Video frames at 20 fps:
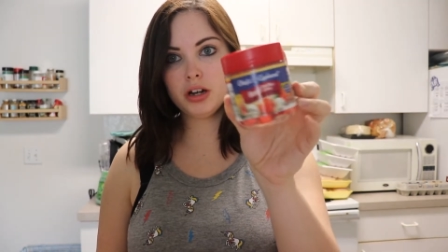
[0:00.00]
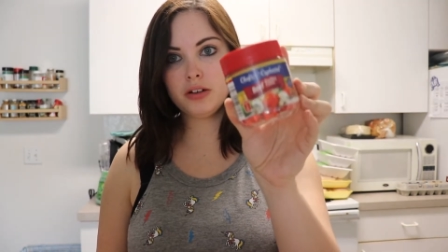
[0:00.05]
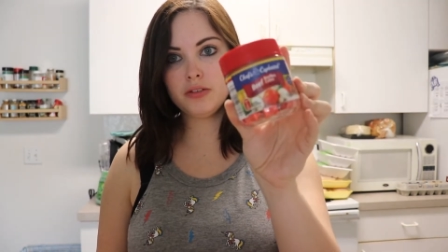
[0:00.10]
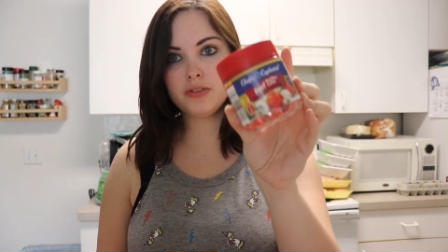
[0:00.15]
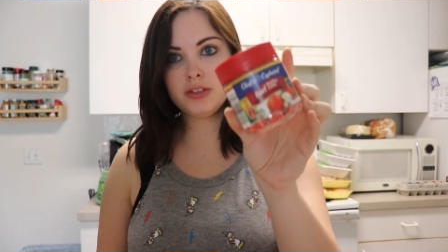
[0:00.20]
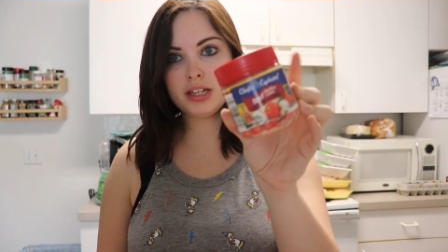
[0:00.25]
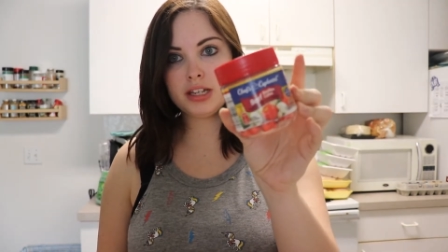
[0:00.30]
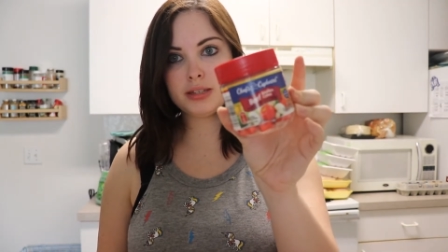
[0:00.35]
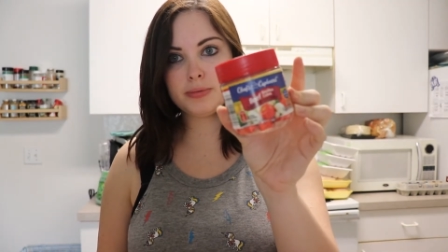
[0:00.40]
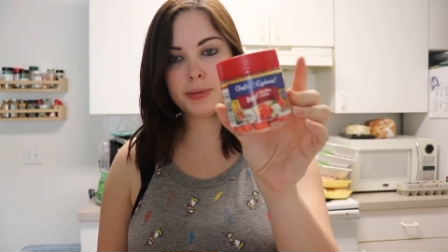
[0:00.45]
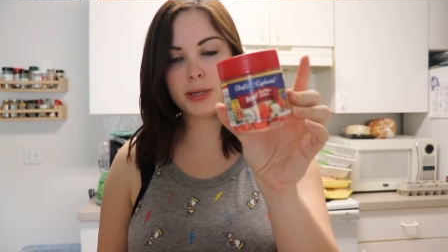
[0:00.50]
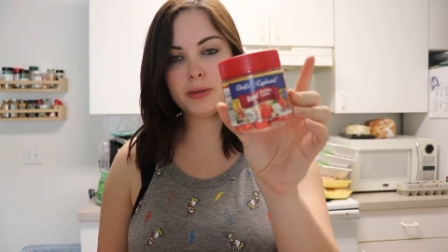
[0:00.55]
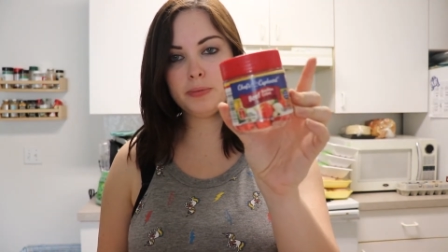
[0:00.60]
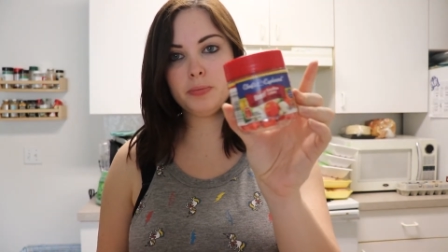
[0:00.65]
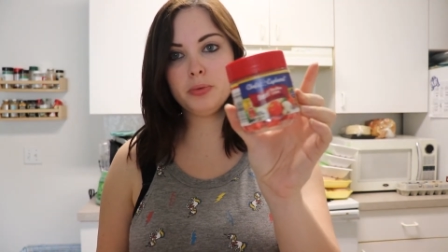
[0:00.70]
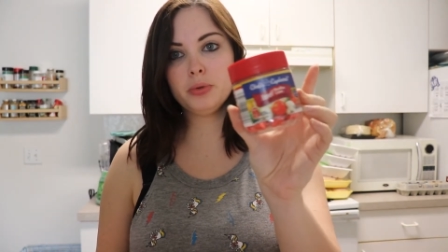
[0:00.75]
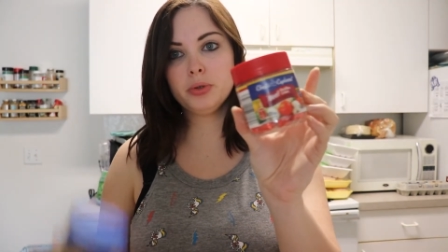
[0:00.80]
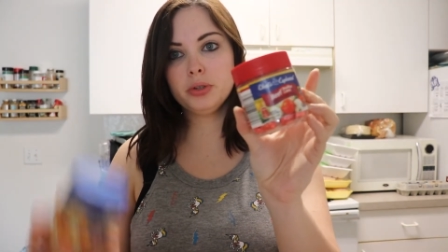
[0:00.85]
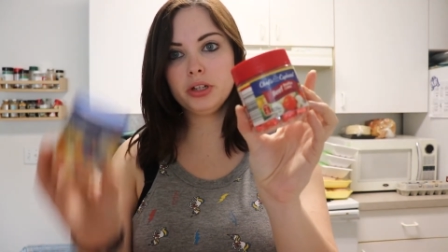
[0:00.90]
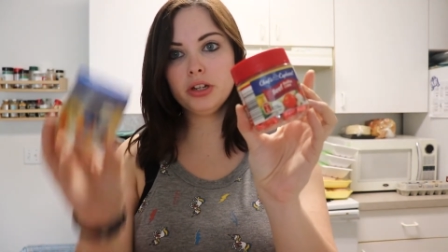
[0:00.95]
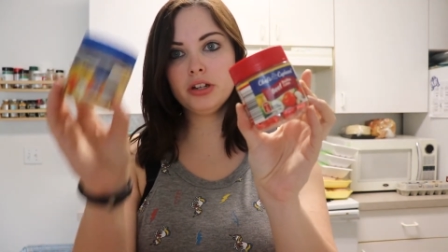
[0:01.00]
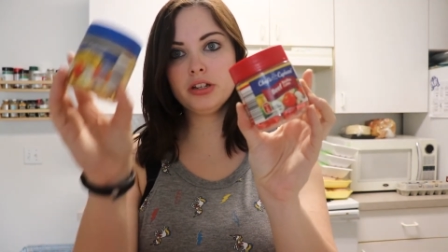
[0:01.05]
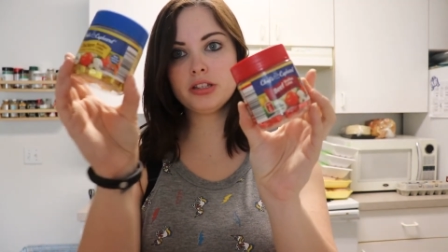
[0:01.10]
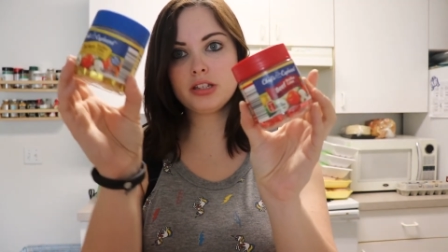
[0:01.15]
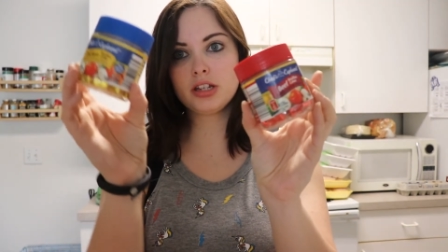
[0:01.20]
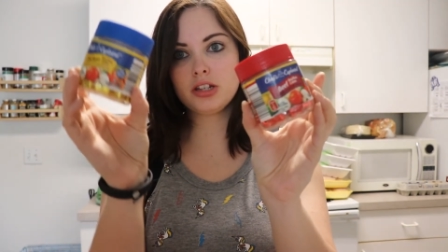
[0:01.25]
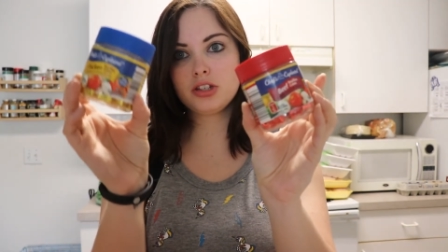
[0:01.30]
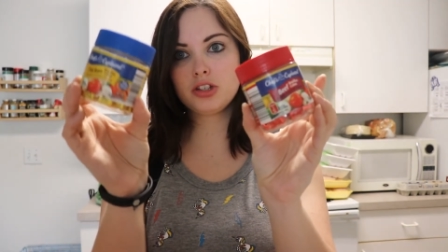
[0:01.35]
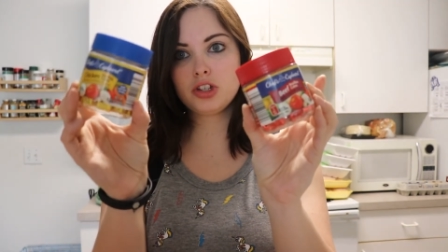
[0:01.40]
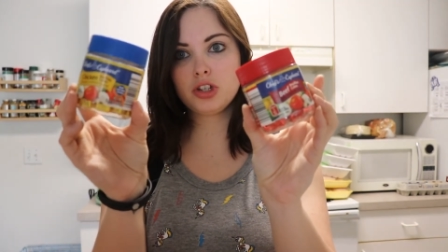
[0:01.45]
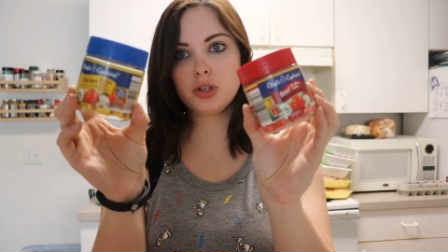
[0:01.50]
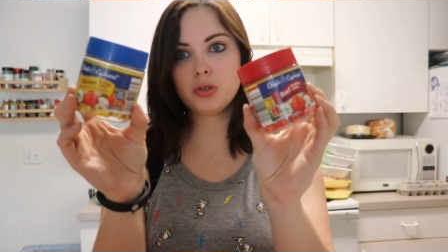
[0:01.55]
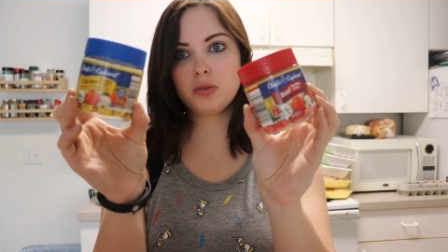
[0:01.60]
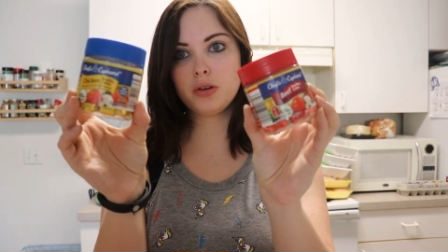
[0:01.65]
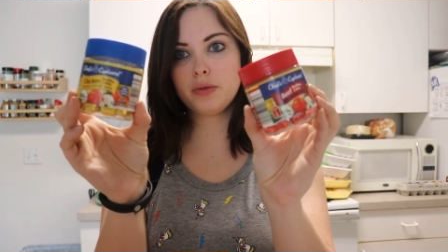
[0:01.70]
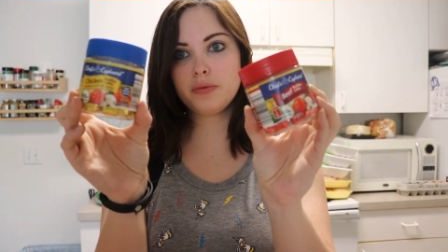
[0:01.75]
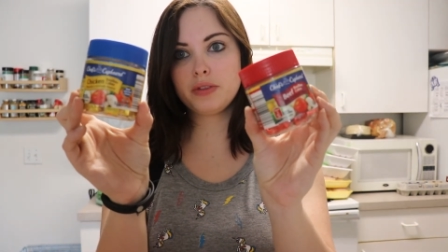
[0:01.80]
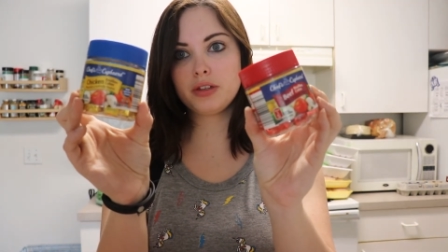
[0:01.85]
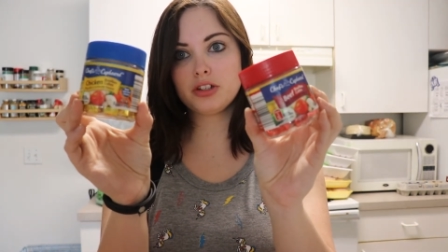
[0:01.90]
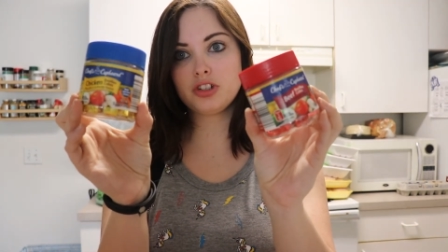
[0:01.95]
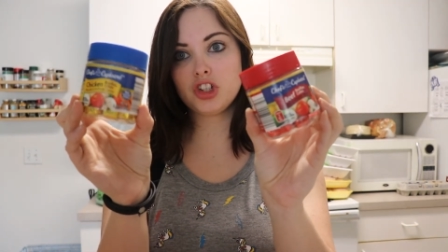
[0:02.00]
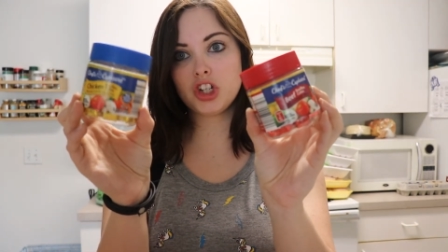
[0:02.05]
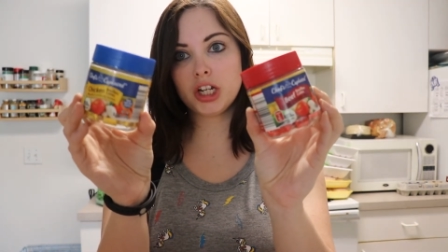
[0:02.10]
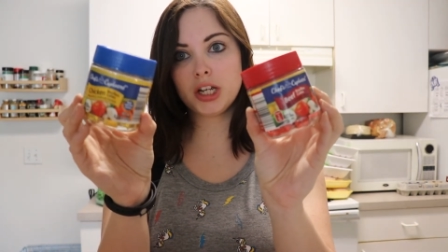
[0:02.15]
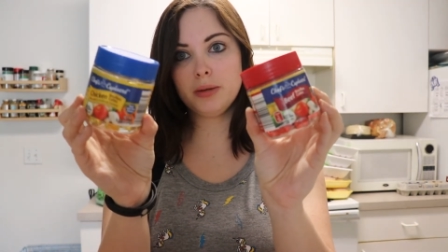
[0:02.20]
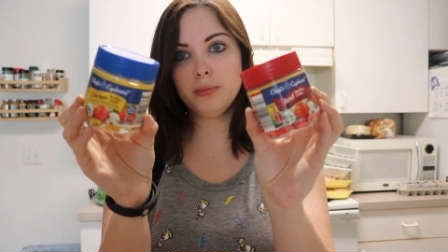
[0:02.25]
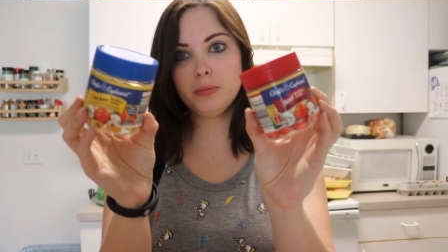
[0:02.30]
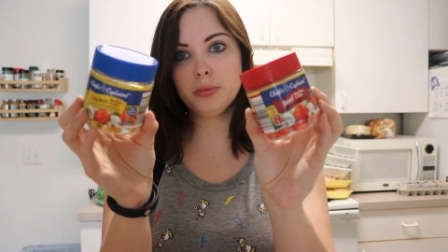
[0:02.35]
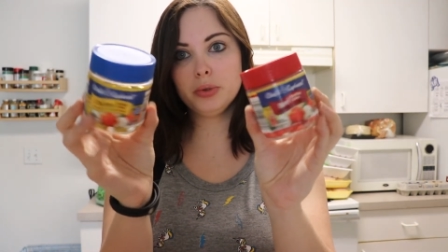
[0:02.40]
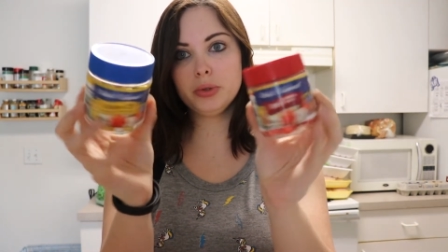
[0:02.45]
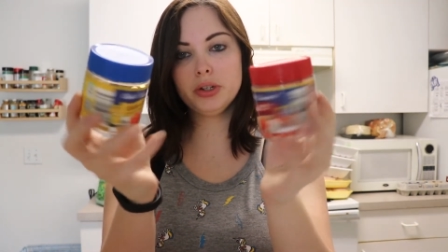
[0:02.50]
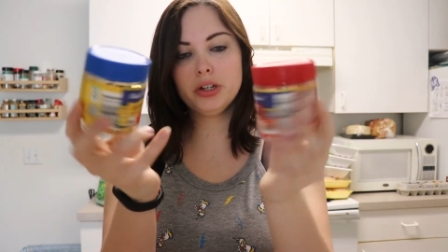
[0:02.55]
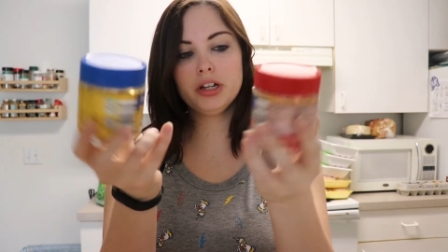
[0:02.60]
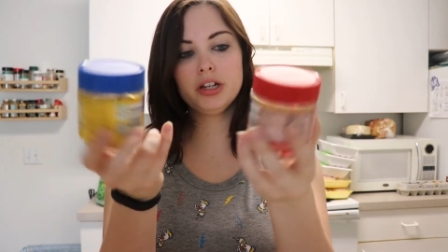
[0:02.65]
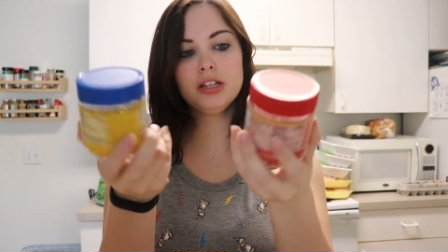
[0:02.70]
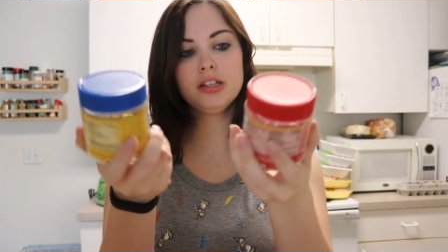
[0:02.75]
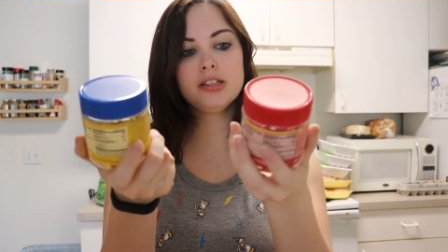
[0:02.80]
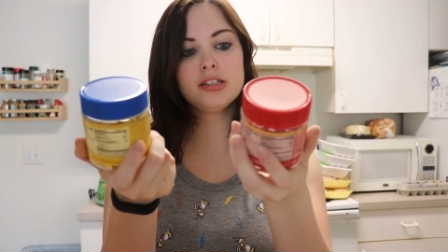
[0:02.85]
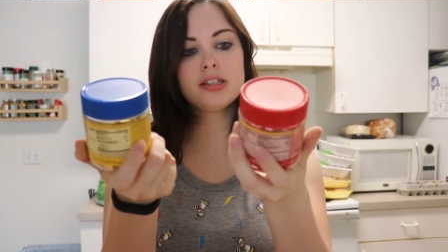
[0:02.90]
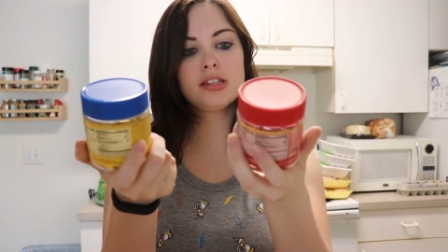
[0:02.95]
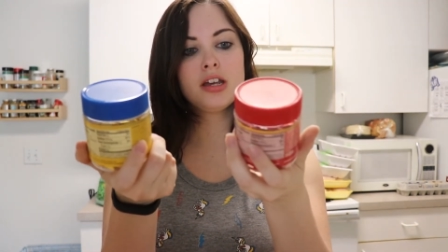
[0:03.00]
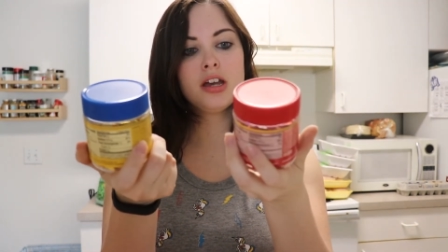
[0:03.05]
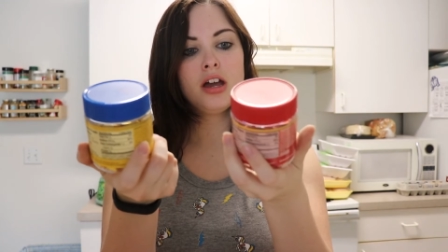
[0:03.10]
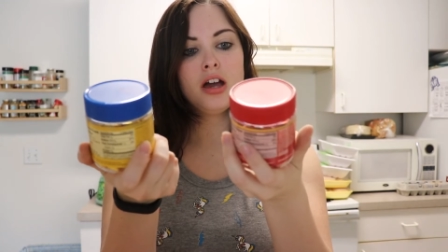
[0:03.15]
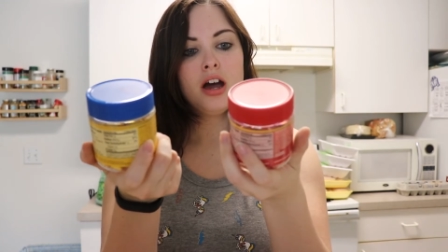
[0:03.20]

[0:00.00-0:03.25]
of these beef bouillons and two of the chicken bouillons.